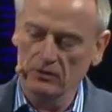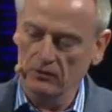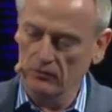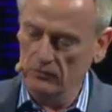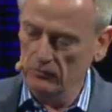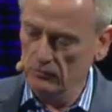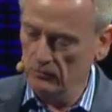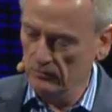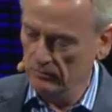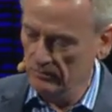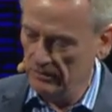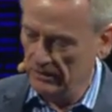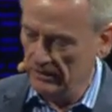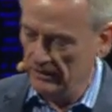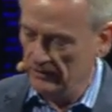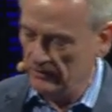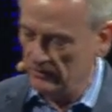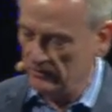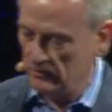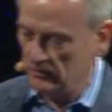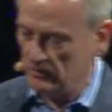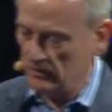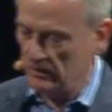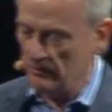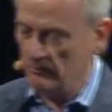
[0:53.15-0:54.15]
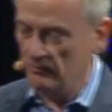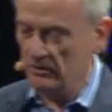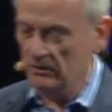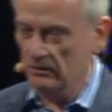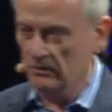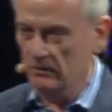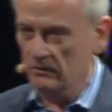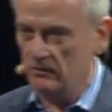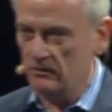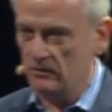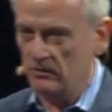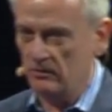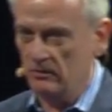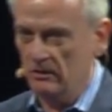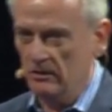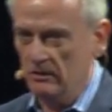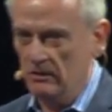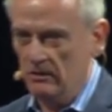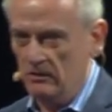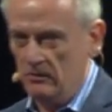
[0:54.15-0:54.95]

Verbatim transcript: though it's something that